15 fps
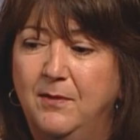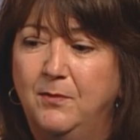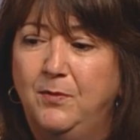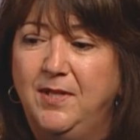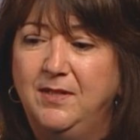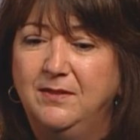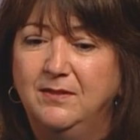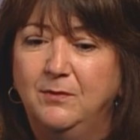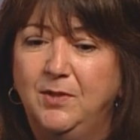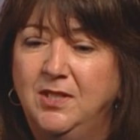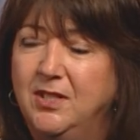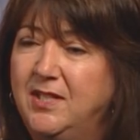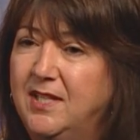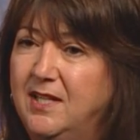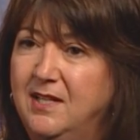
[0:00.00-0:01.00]
We
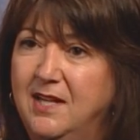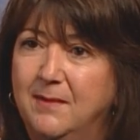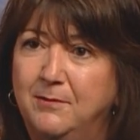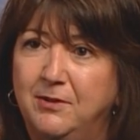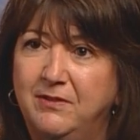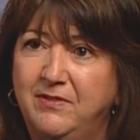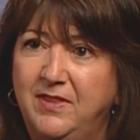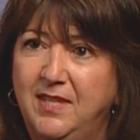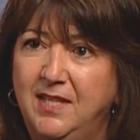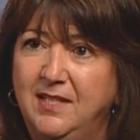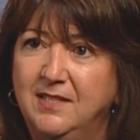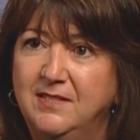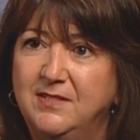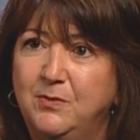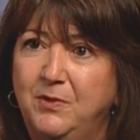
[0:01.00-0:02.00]
look at a number of
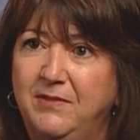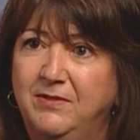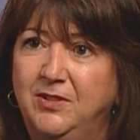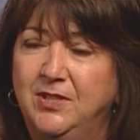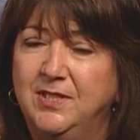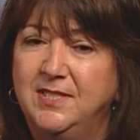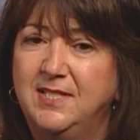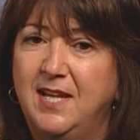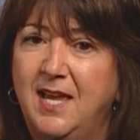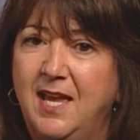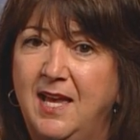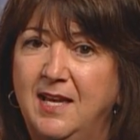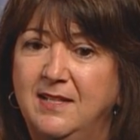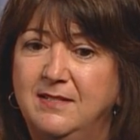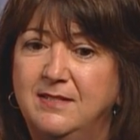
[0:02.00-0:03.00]
things. We've looked
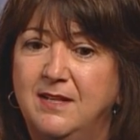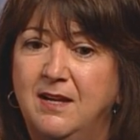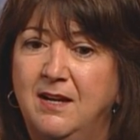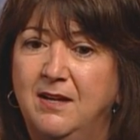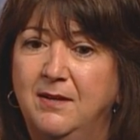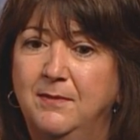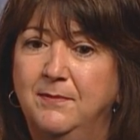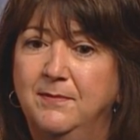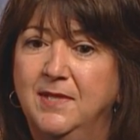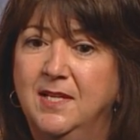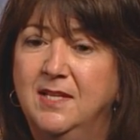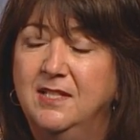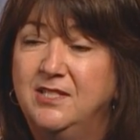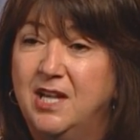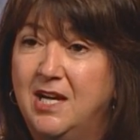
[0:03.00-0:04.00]
at
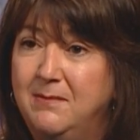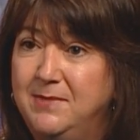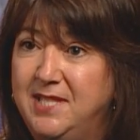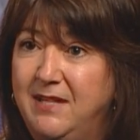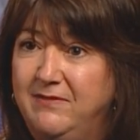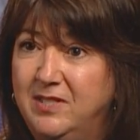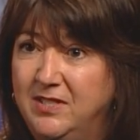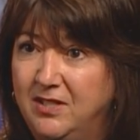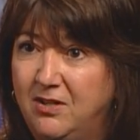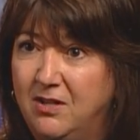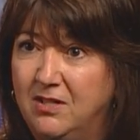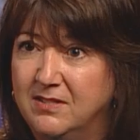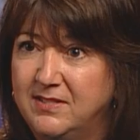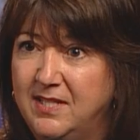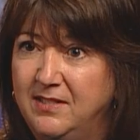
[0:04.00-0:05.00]
time saved in the
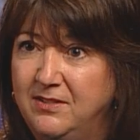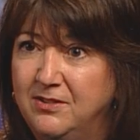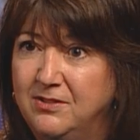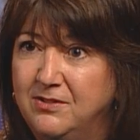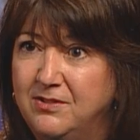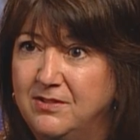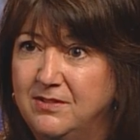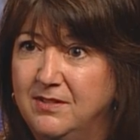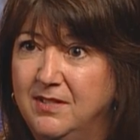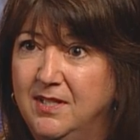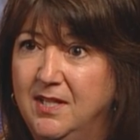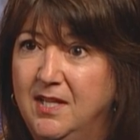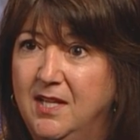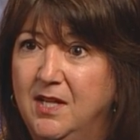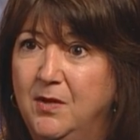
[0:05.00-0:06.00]
call centers.
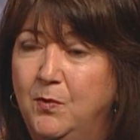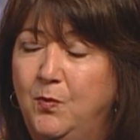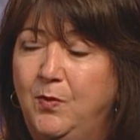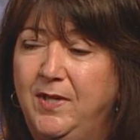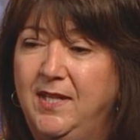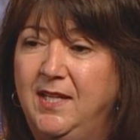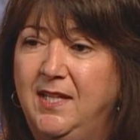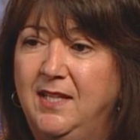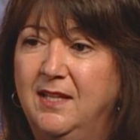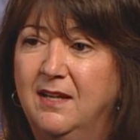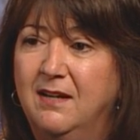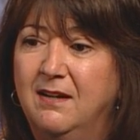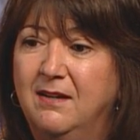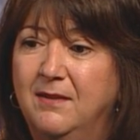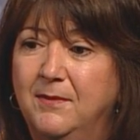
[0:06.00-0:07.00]
We've
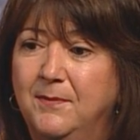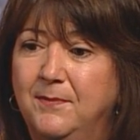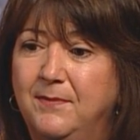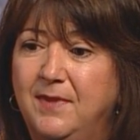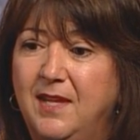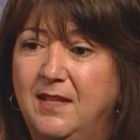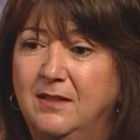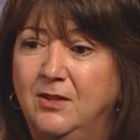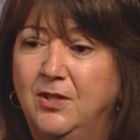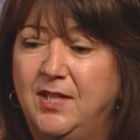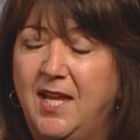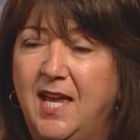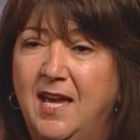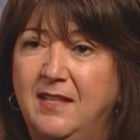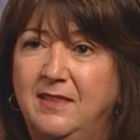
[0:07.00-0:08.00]

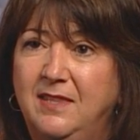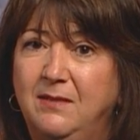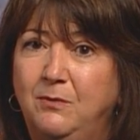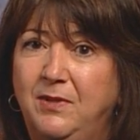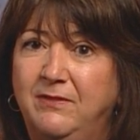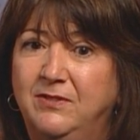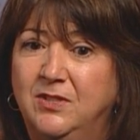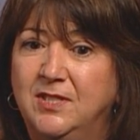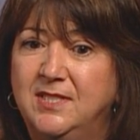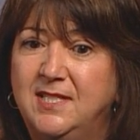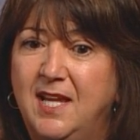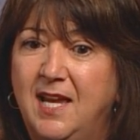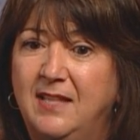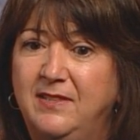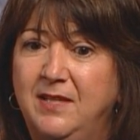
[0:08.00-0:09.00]
looked at
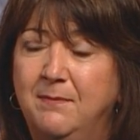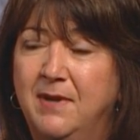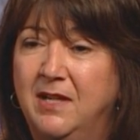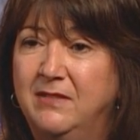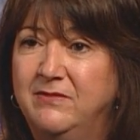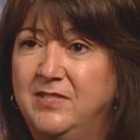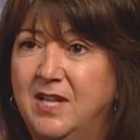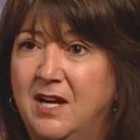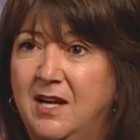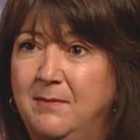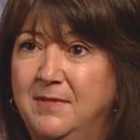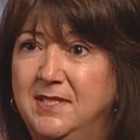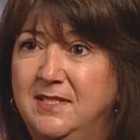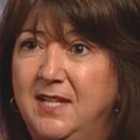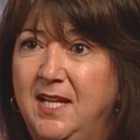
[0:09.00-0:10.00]
the amount of
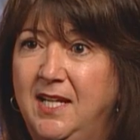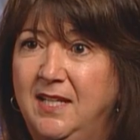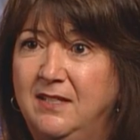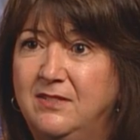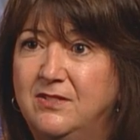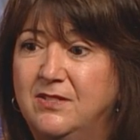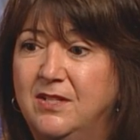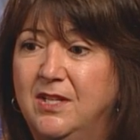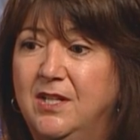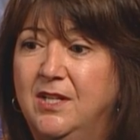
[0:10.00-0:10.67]
time it takes